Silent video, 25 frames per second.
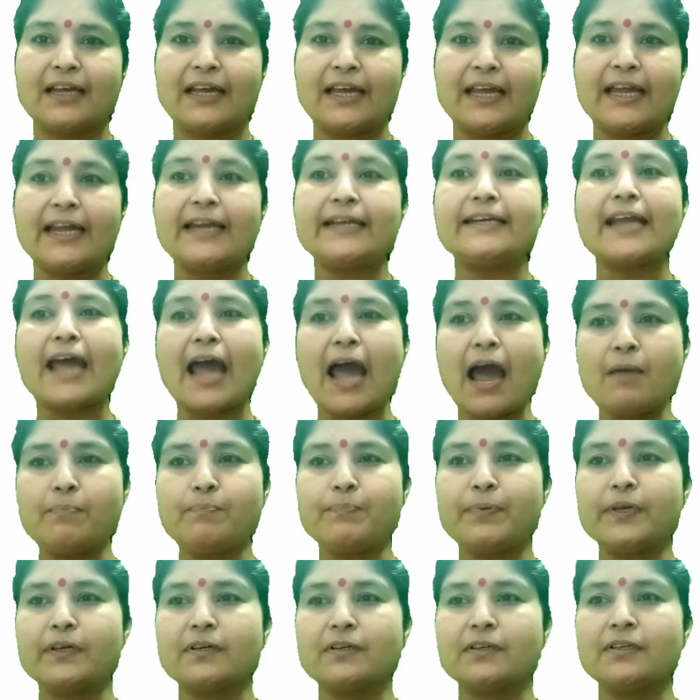It
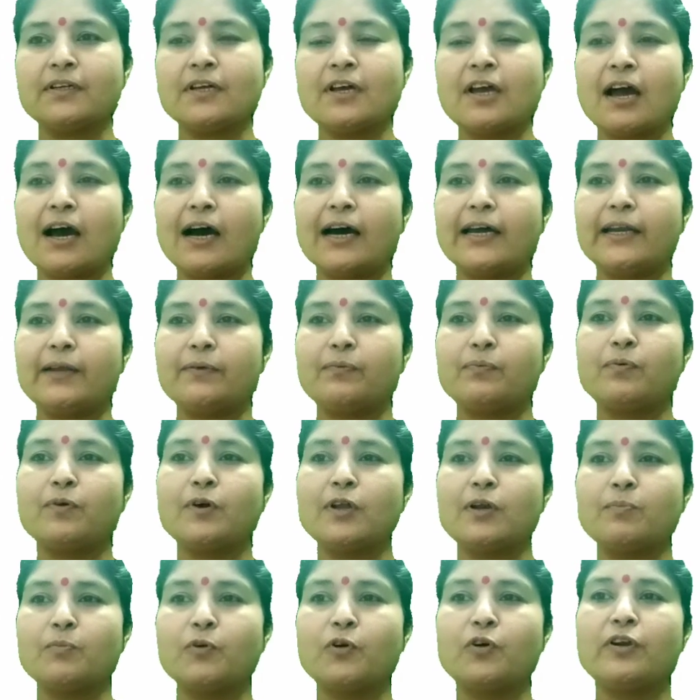appeared on a full
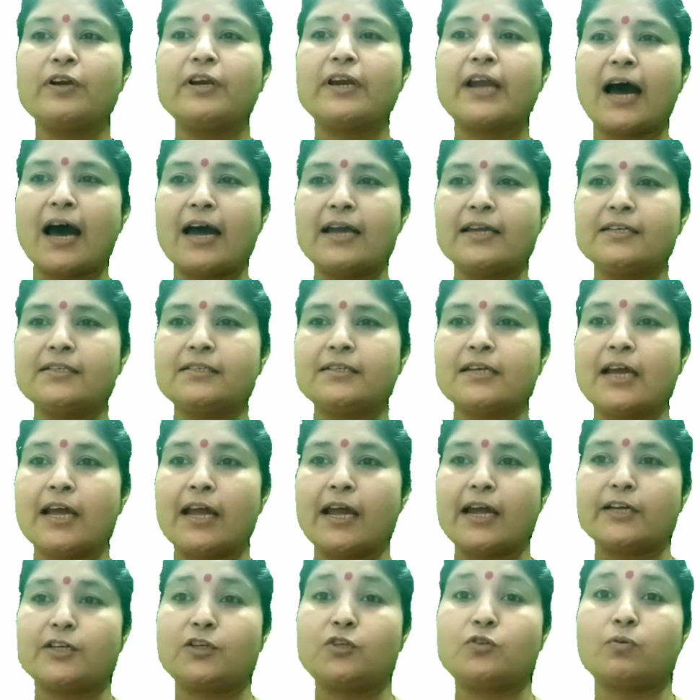moon night
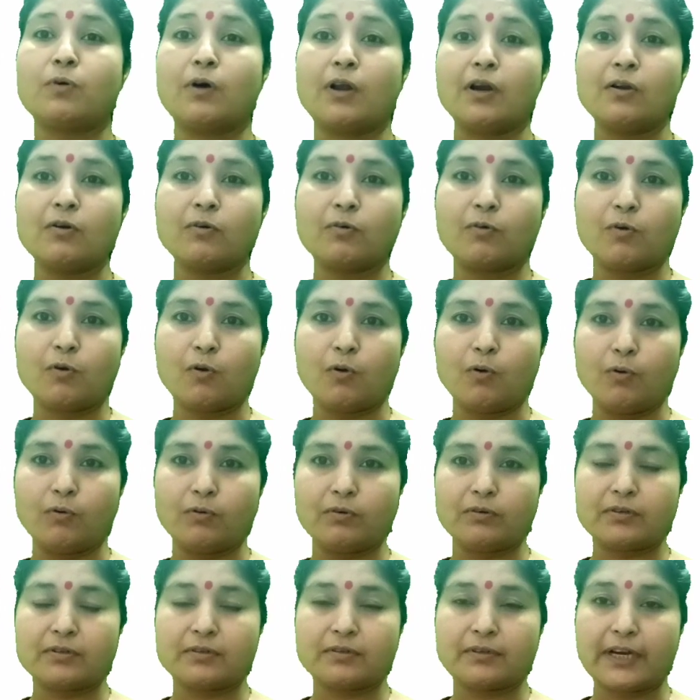at 12
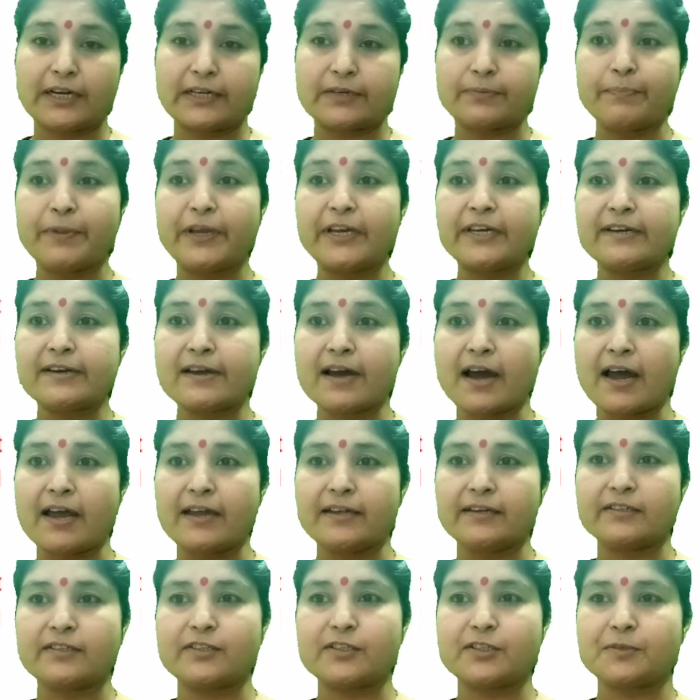o'clock at
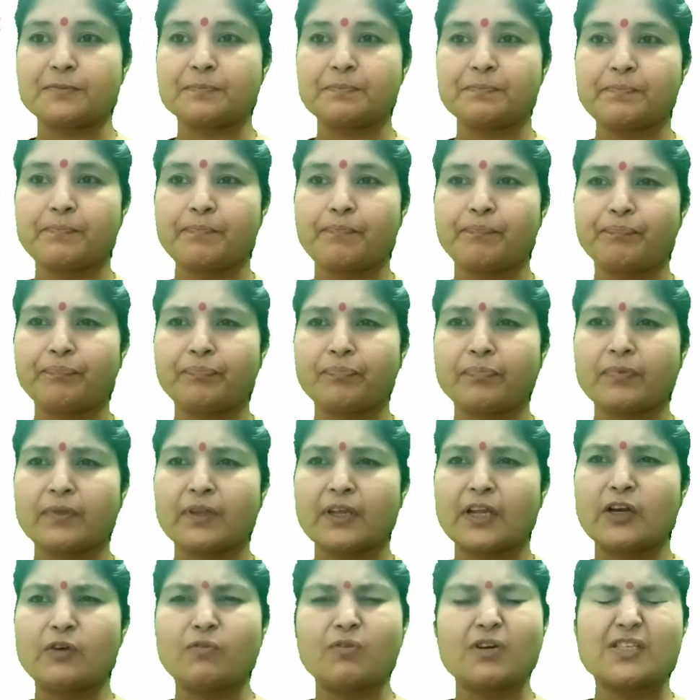midnight.
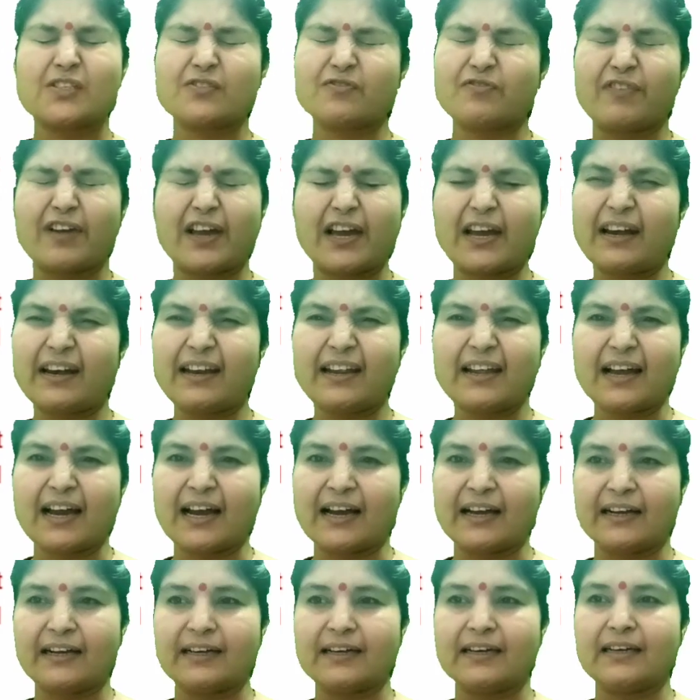It was very
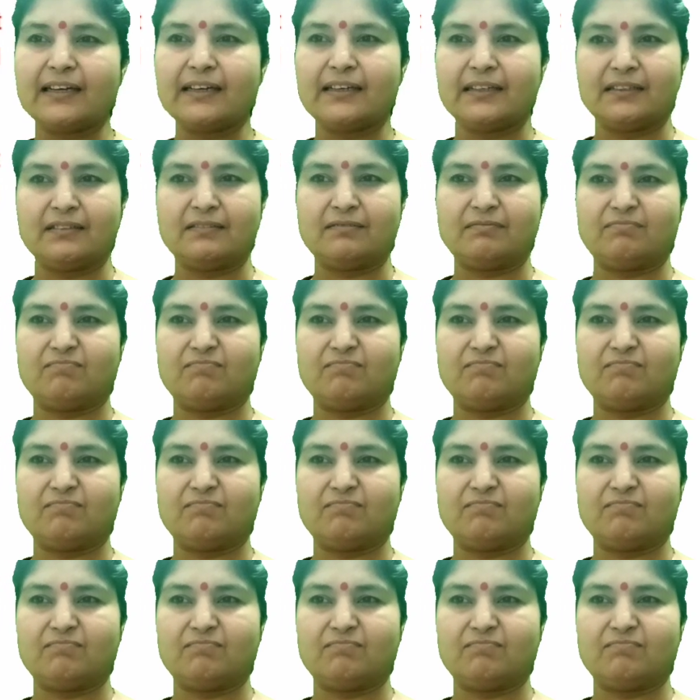ugly.